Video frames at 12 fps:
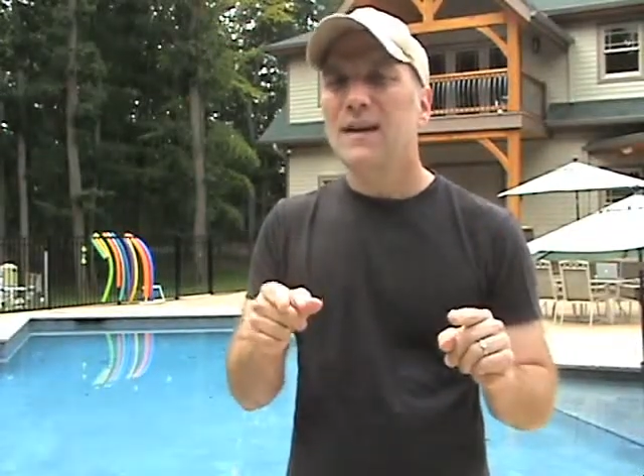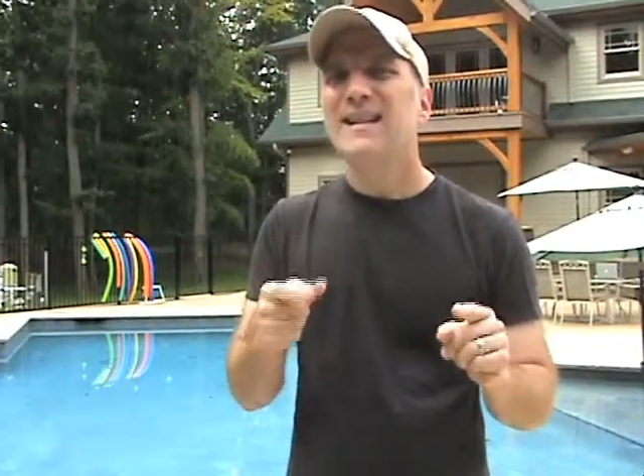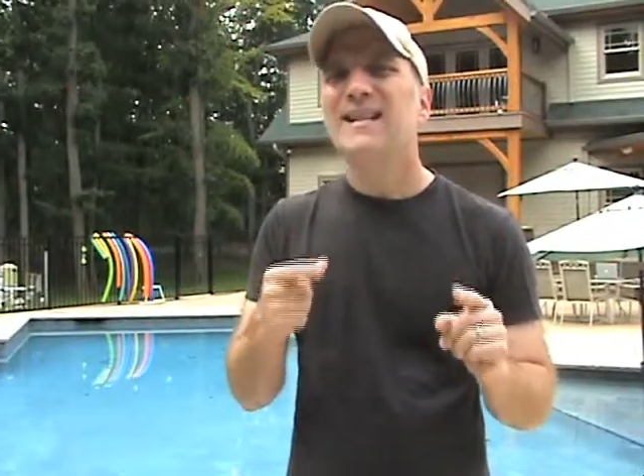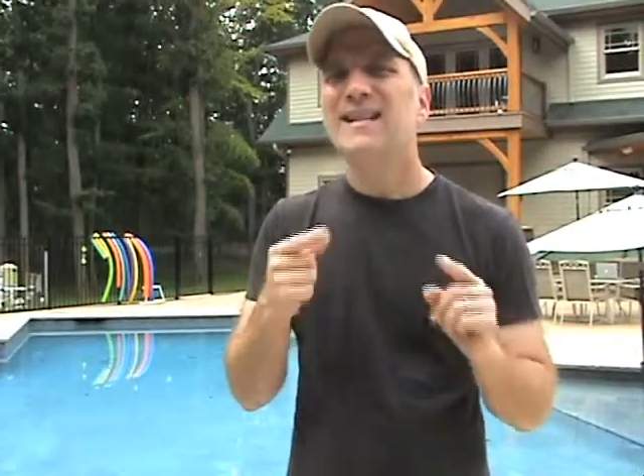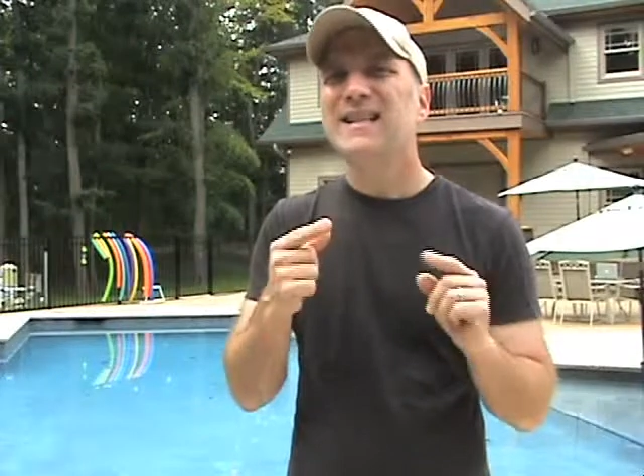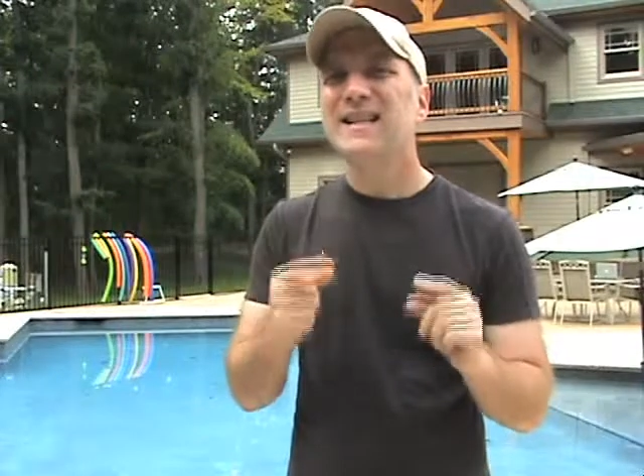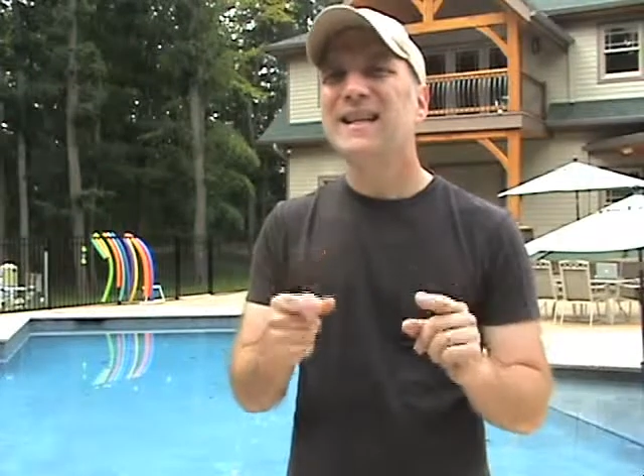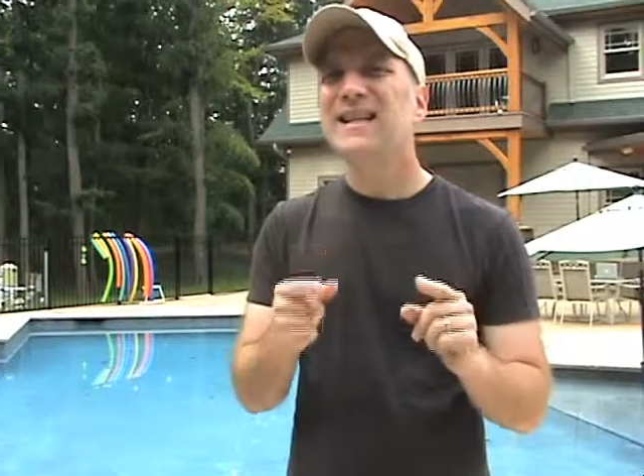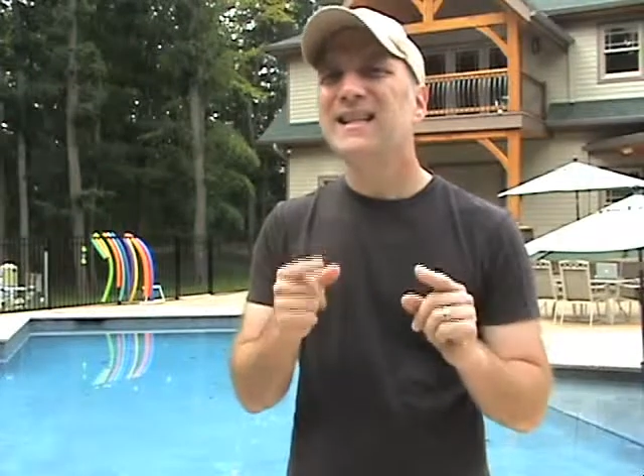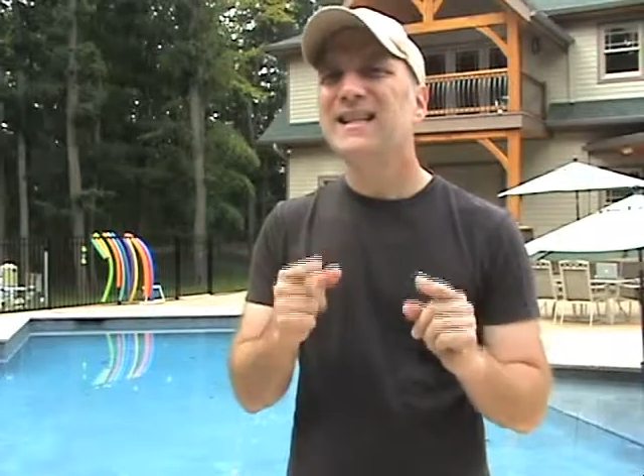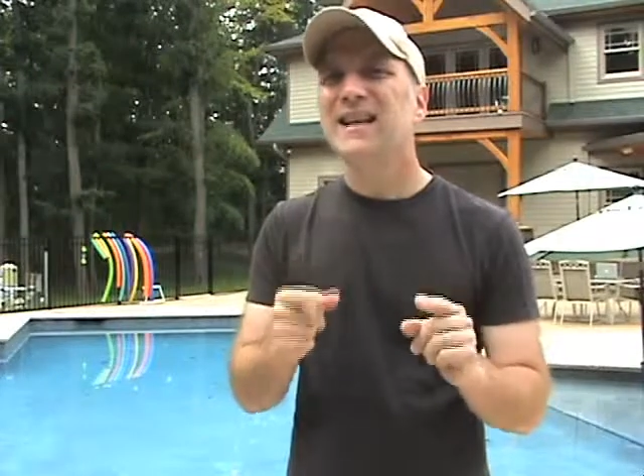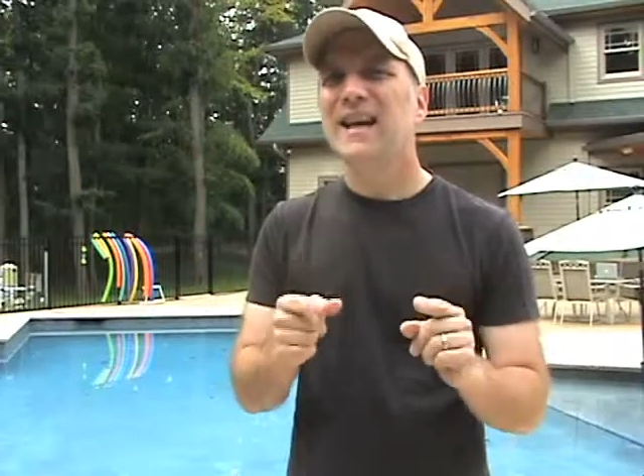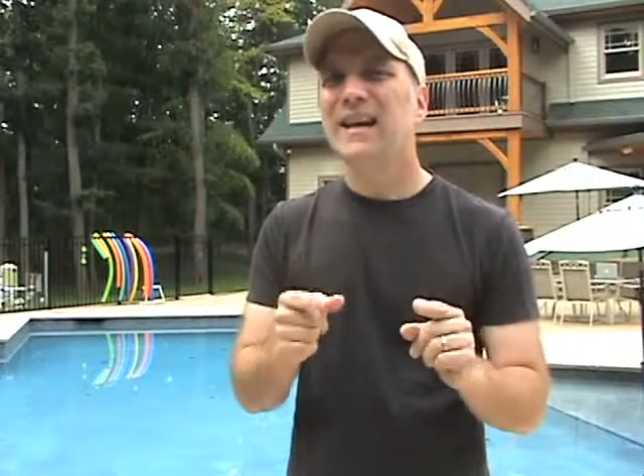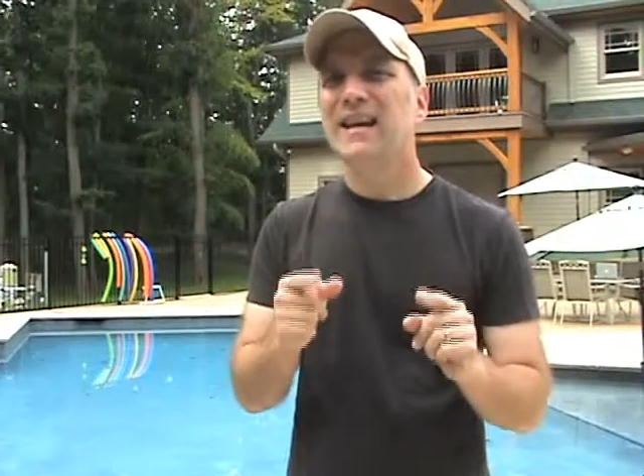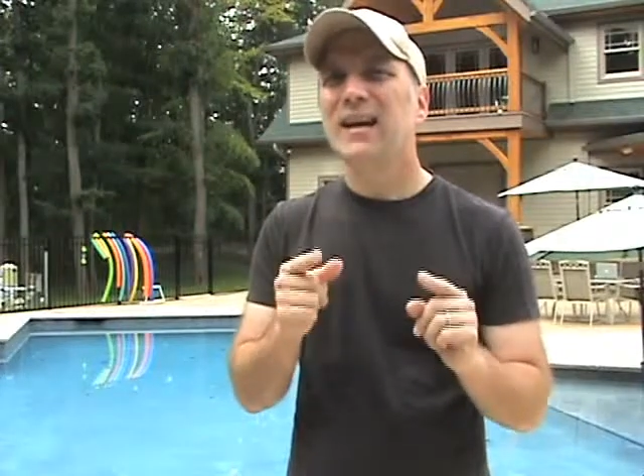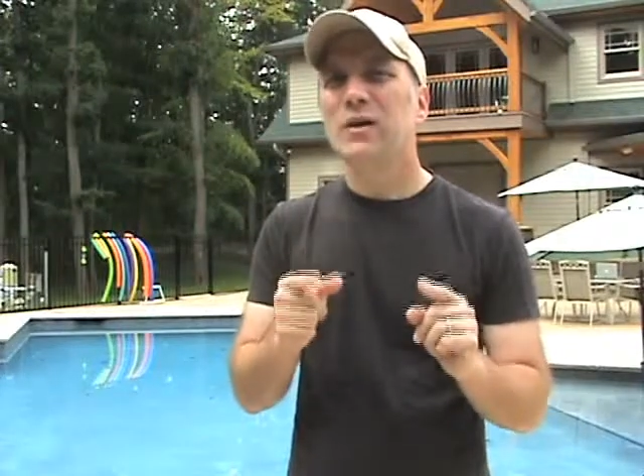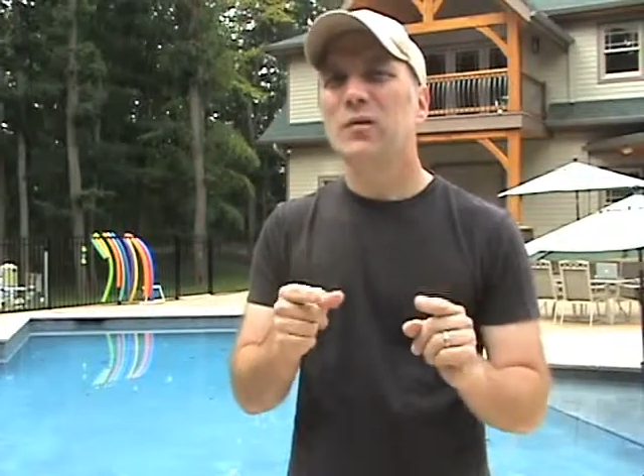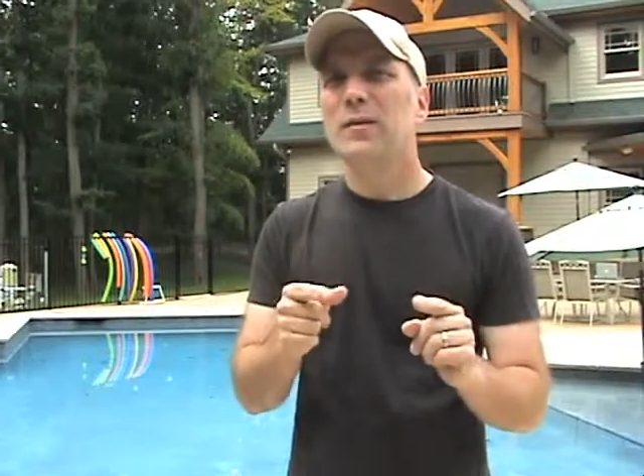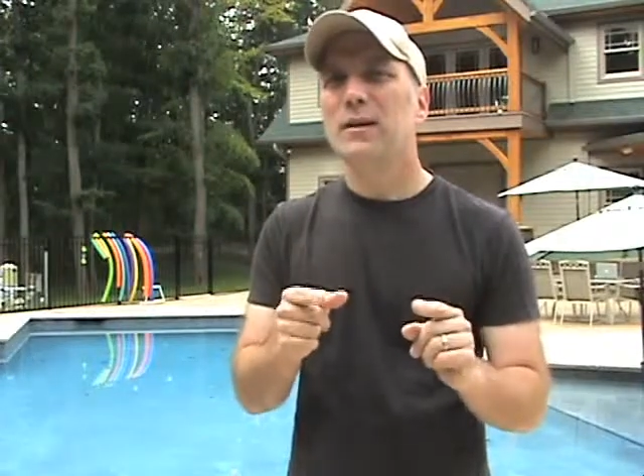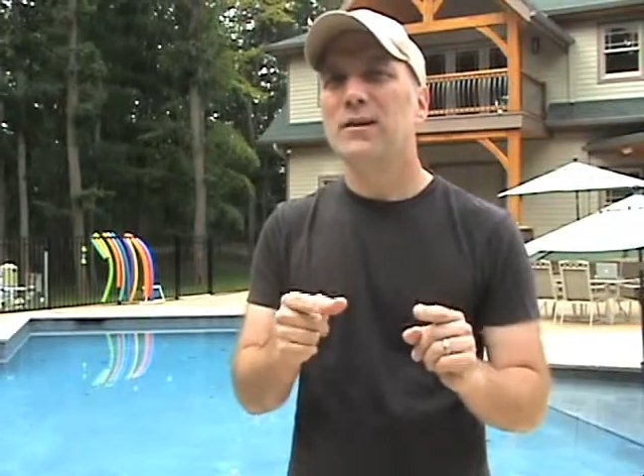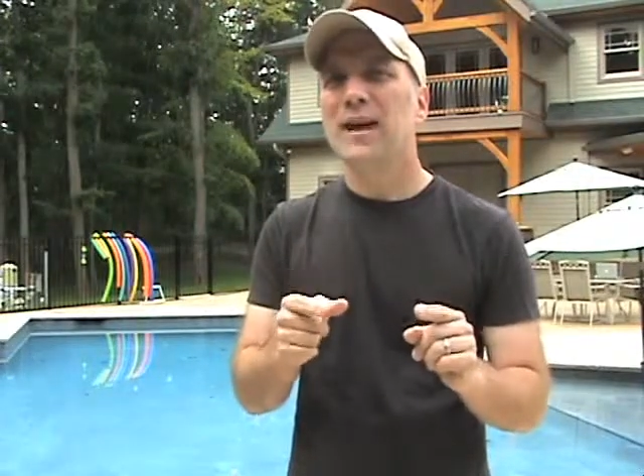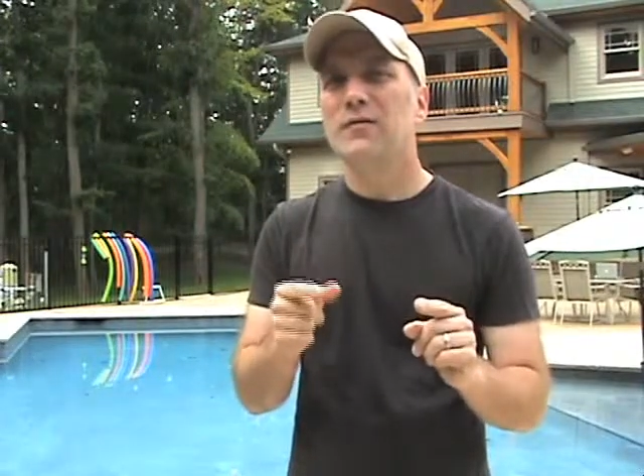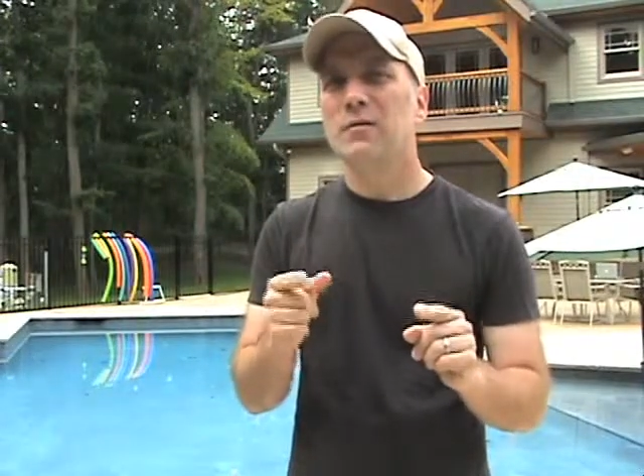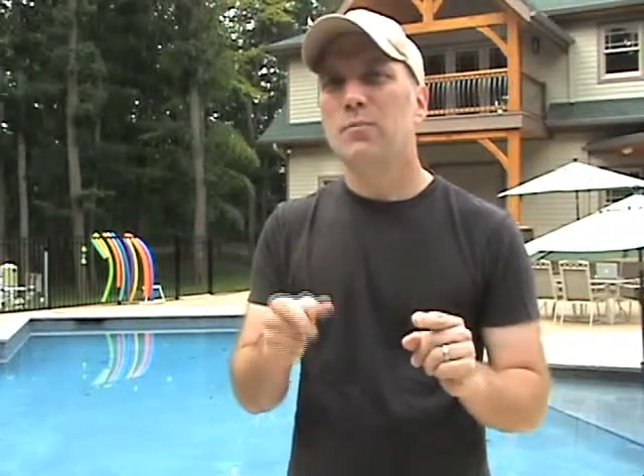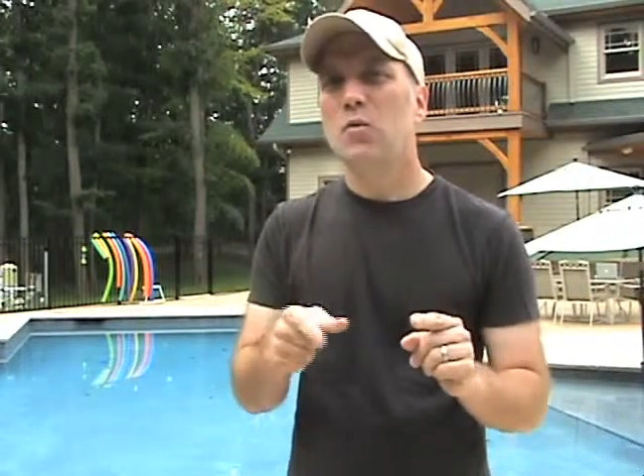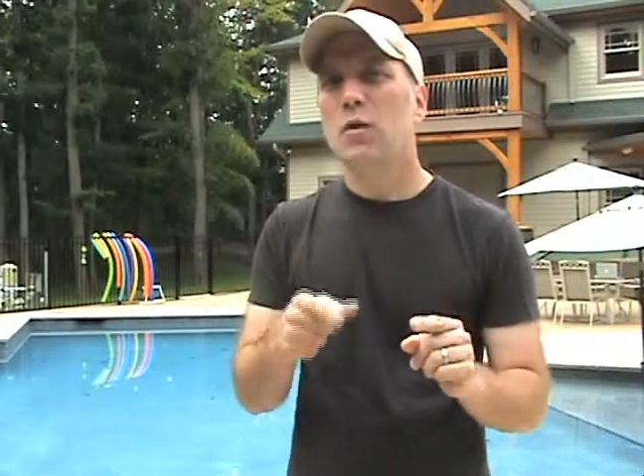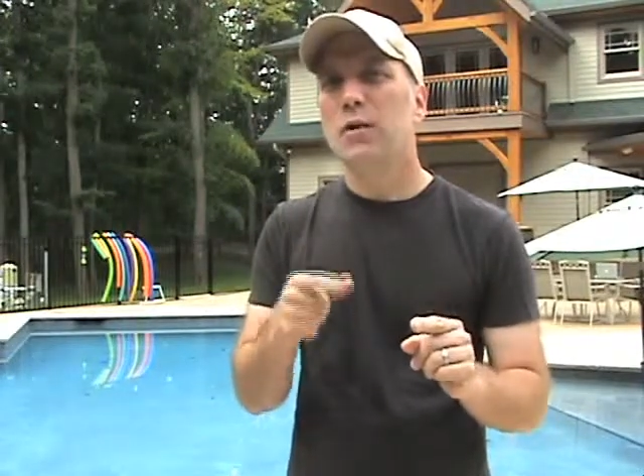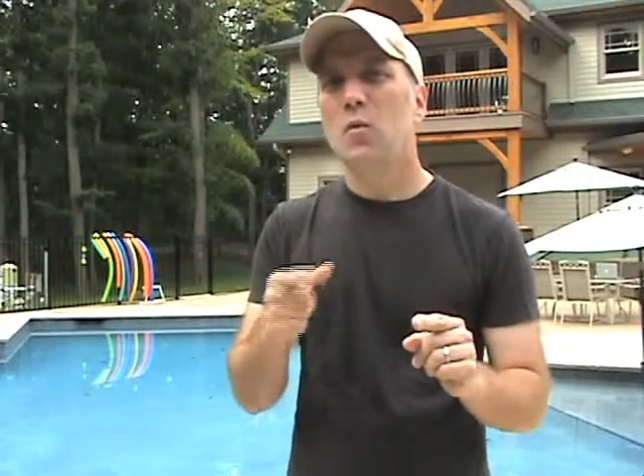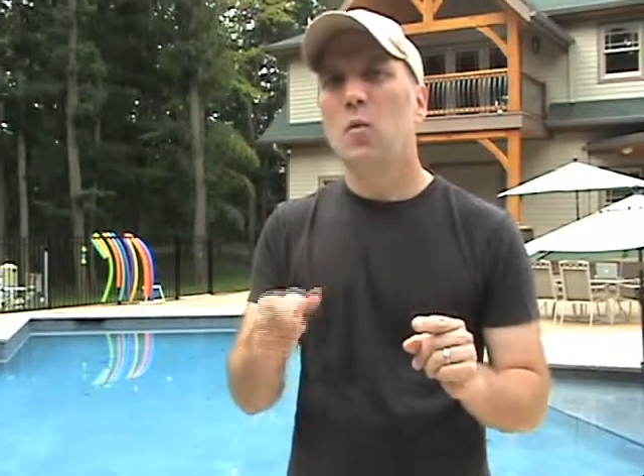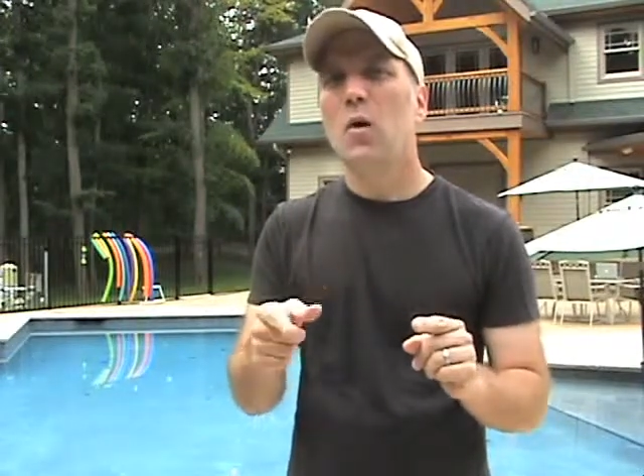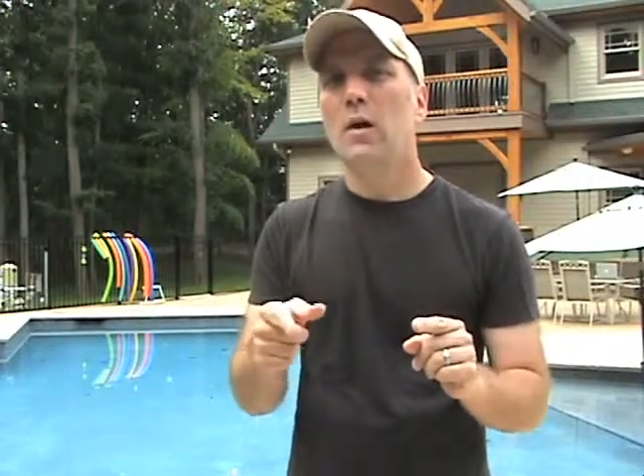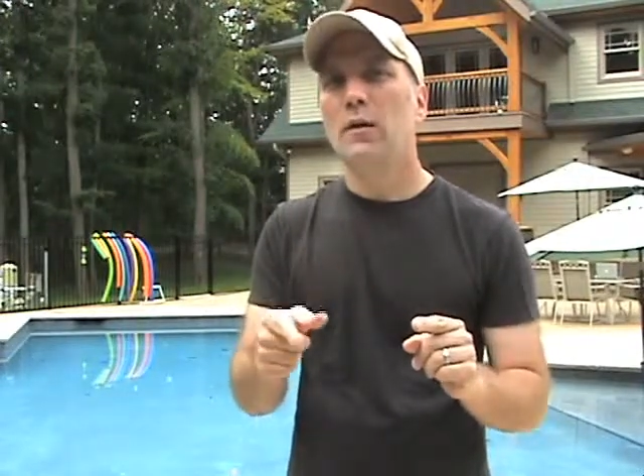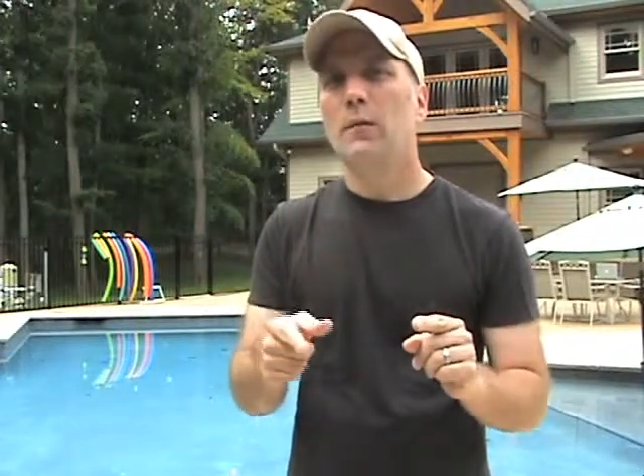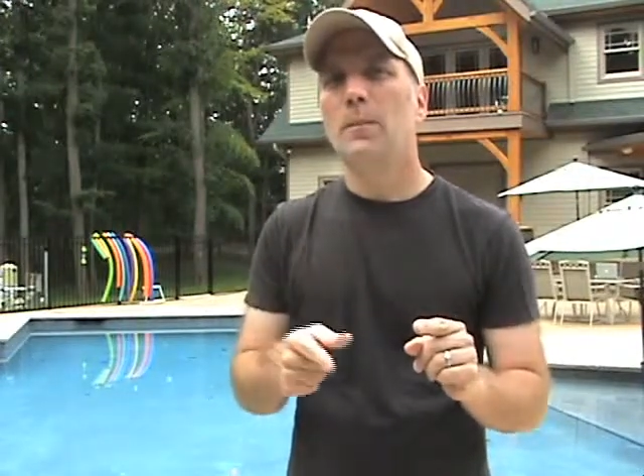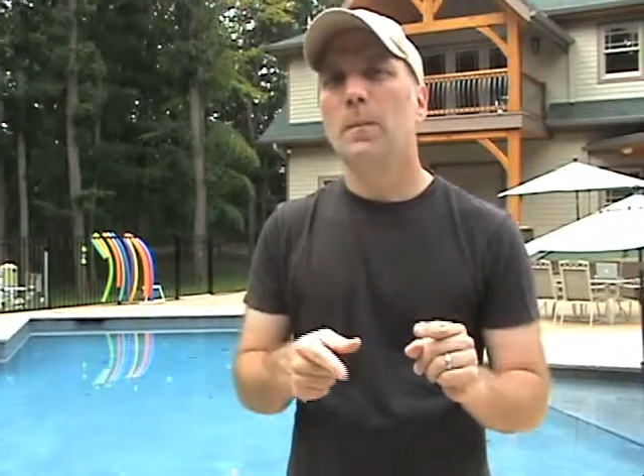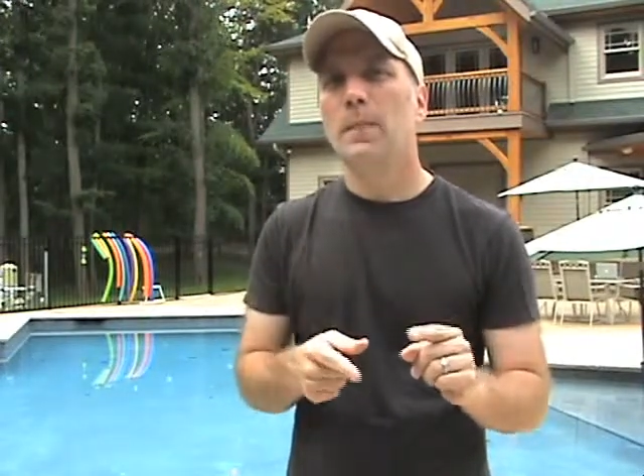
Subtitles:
in 60-second increments after pouring the water.